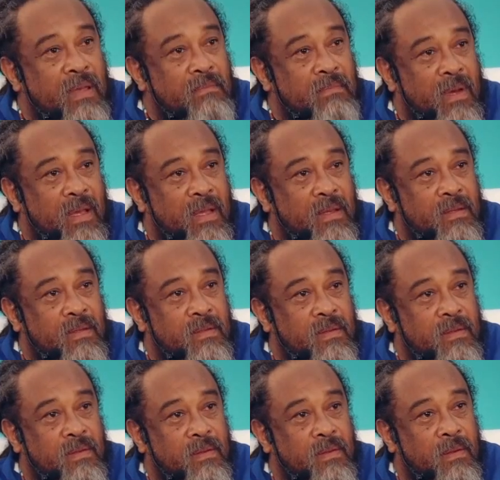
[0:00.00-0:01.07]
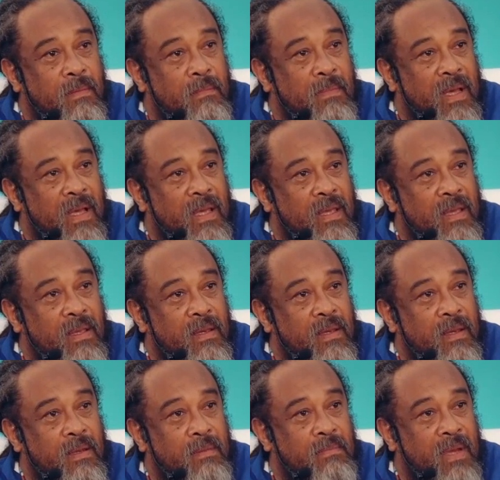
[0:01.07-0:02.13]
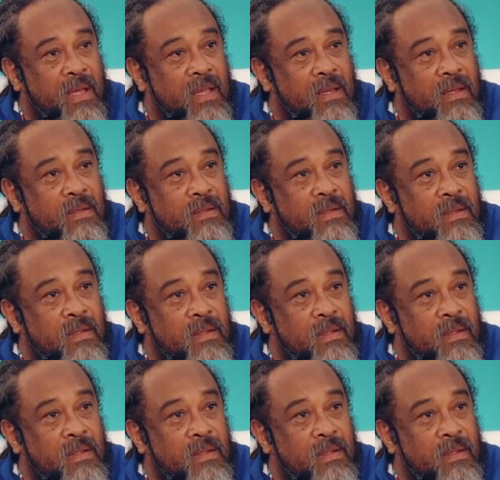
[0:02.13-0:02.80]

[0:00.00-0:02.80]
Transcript: mind, my and mind,